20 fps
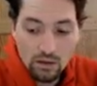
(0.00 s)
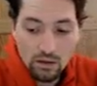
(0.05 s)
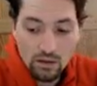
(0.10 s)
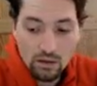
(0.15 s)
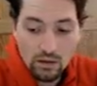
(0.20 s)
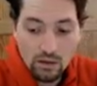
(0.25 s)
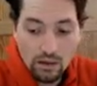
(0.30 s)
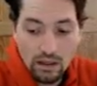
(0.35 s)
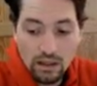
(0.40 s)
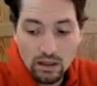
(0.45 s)

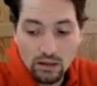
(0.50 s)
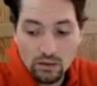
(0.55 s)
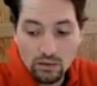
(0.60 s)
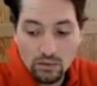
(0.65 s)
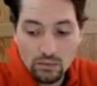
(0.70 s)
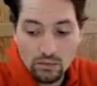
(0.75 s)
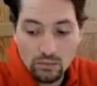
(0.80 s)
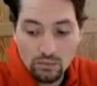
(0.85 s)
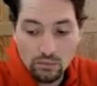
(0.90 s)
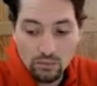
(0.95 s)

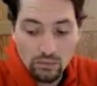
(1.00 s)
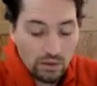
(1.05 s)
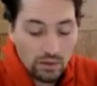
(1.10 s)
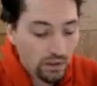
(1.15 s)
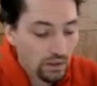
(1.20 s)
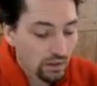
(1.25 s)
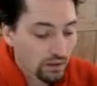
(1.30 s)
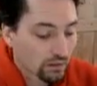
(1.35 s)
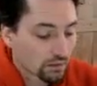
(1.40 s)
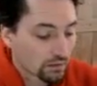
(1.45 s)
hello
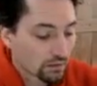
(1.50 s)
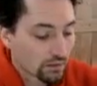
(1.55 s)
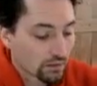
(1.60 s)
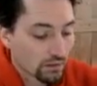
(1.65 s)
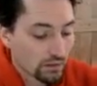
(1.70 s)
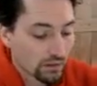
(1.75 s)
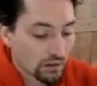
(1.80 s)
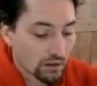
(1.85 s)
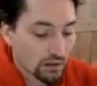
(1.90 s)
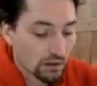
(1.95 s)
in
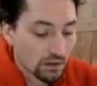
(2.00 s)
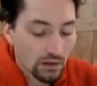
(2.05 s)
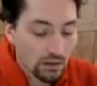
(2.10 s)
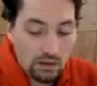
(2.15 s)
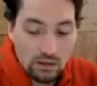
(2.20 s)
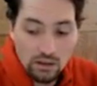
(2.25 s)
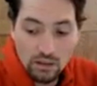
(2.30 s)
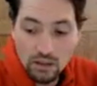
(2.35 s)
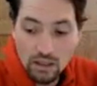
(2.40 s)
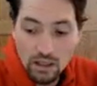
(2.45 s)

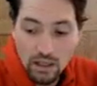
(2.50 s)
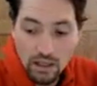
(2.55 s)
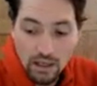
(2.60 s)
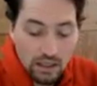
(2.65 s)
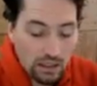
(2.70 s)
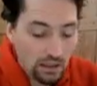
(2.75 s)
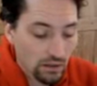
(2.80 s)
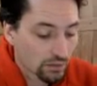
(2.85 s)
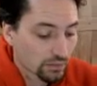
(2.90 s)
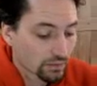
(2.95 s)

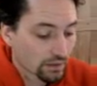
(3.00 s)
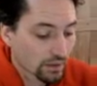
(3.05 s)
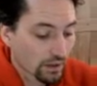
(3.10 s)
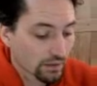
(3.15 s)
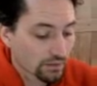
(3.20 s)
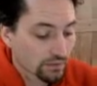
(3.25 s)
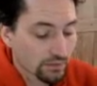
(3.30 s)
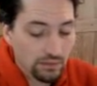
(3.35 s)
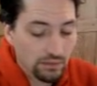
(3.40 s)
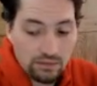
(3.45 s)

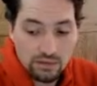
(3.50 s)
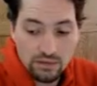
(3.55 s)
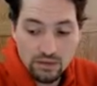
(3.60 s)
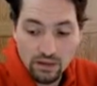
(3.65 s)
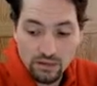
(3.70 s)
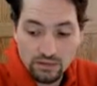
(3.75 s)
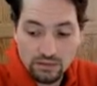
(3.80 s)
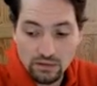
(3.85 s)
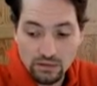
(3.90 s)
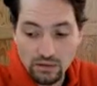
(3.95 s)

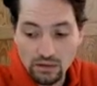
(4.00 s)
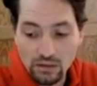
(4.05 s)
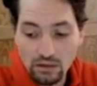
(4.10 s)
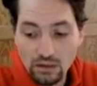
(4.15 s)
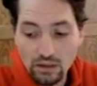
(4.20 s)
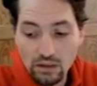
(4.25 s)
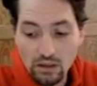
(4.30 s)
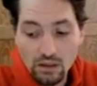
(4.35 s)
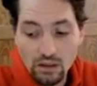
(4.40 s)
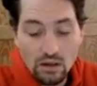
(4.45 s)
hello.txt,
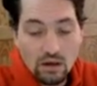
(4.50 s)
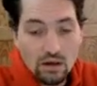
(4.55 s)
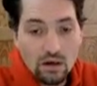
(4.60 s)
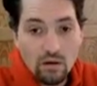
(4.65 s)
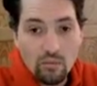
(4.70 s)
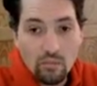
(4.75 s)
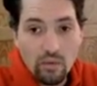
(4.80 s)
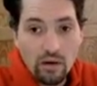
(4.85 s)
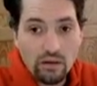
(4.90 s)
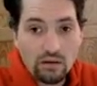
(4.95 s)

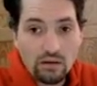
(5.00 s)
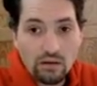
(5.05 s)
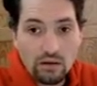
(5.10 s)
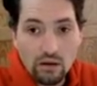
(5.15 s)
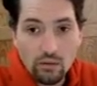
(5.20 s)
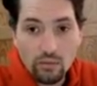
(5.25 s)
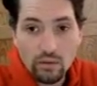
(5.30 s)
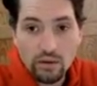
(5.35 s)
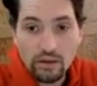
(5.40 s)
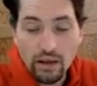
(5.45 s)

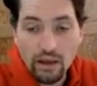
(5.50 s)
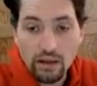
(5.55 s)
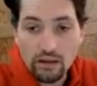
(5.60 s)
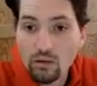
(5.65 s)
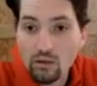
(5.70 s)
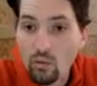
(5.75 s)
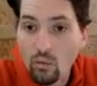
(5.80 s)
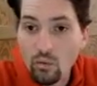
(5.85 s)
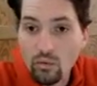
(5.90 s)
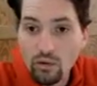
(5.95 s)
basically I will
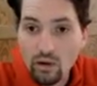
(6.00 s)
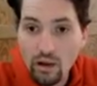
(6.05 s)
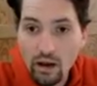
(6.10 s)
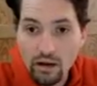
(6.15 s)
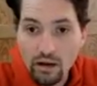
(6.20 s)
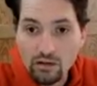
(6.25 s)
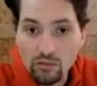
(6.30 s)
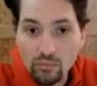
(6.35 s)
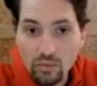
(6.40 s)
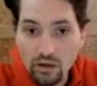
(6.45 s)
get all the
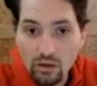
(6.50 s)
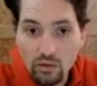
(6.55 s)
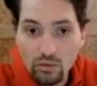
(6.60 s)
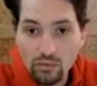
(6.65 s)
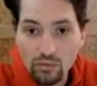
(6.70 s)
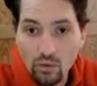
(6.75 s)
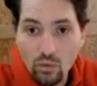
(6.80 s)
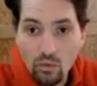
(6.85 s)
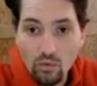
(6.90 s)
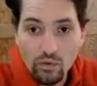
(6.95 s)
lines
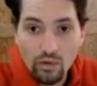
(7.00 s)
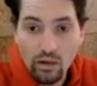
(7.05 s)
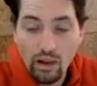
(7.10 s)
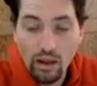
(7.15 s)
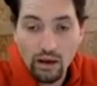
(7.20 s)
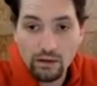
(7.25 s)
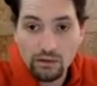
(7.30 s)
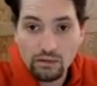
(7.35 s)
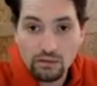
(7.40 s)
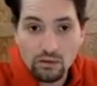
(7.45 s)
because all the
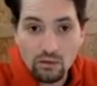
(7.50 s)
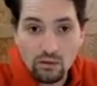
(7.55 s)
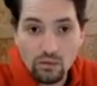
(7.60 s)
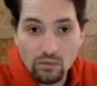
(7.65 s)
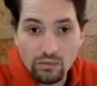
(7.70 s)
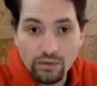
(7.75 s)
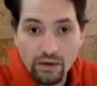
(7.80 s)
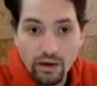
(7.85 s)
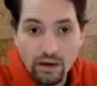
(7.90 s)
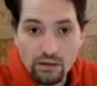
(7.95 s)
lines
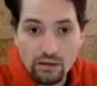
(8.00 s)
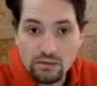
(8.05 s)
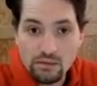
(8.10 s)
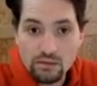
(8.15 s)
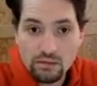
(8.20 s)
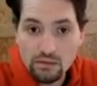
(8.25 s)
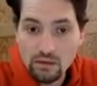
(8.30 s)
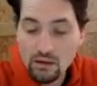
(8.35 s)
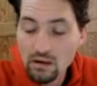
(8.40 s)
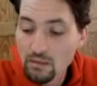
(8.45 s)

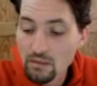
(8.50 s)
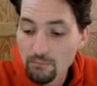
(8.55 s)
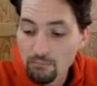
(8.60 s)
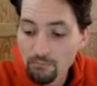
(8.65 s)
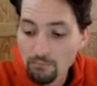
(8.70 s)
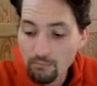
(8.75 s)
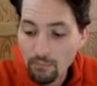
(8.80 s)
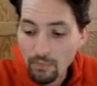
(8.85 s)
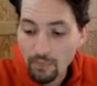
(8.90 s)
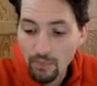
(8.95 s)
contains
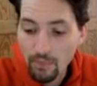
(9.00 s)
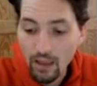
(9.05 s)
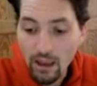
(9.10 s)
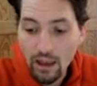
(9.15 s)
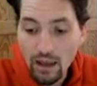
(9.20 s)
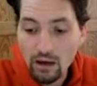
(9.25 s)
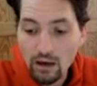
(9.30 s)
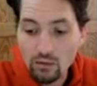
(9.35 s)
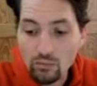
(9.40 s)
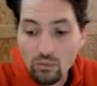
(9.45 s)

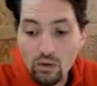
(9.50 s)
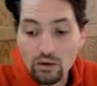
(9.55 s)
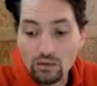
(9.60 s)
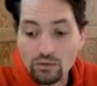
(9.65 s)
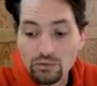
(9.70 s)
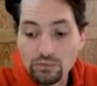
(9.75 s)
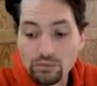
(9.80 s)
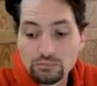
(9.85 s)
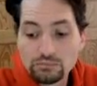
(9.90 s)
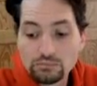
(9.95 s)
hello
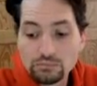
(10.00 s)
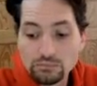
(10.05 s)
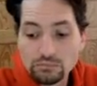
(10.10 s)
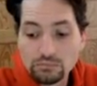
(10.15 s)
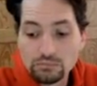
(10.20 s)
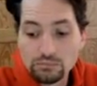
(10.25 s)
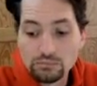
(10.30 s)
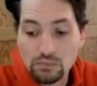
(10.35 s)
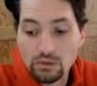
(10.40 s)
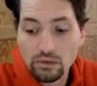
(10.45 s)
world.
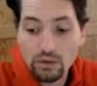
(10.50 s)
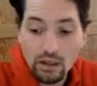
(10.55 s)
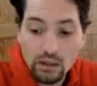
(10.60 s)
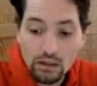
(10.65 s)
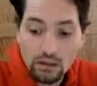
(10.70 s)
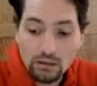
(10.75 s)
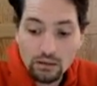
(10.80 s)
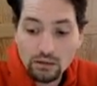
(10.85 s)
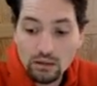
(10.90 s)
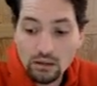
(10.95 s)

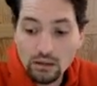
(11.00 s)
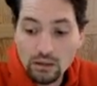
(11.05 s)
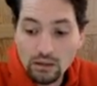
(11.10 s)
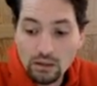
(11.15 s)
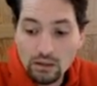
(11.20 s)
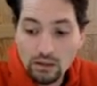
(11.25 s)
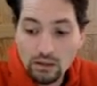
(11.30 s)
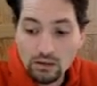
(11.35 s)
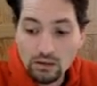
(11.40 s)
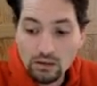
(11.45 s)
Okay,
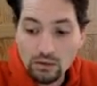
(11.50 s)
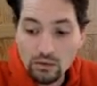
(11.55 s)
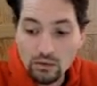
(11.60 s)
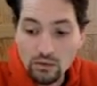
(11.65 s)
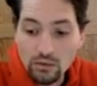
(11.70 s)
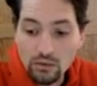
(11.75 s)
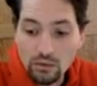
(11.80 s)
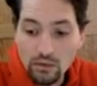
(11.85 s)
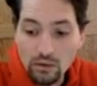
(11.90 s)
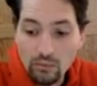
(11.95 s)

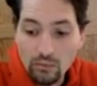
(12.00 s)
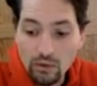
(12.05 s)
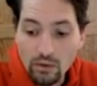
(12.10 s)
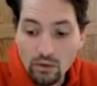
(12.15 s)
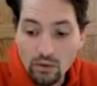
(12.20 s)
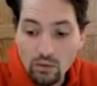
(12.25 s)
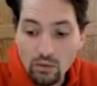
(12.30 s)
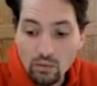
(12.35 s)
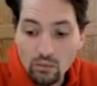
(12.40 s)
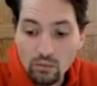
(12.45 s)
so they will
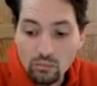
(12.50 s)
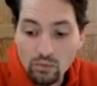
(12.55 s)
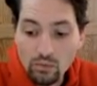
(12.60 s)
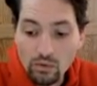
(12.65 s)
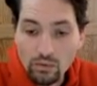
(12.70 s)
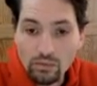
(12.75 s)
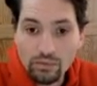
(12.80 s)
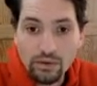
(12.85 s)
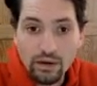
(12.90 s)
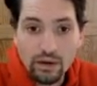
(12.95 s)
all
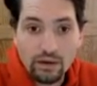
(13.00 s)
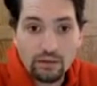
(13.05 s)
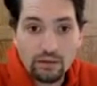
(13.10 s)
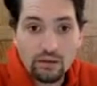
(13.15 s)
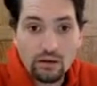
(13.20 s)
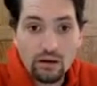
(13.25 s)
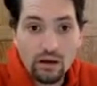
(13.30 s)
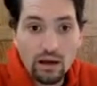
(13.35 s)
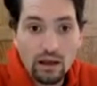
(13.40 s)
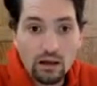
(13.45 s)
contain
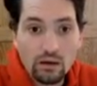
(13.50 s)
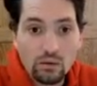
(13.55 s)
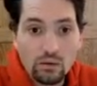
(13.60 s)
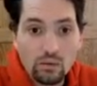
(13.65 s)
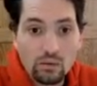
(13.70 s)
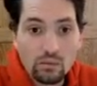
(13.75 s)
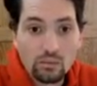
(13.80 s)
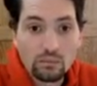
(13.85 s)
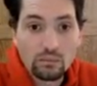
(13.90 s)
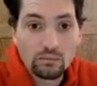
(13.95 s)
the
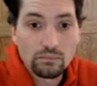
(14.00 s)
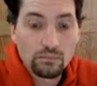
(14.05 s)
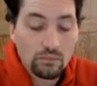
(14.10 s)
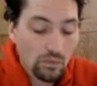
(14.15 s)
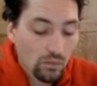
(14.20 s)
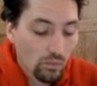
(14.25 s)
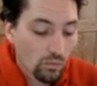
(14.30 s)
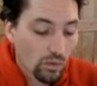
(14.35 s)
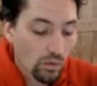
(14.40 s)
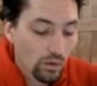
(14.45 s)
hello
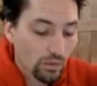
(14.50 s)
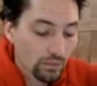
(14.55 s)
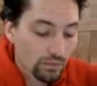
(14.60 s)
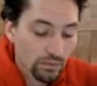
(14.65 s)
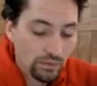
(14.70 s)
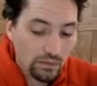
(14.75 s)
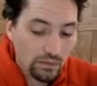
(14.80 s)
world.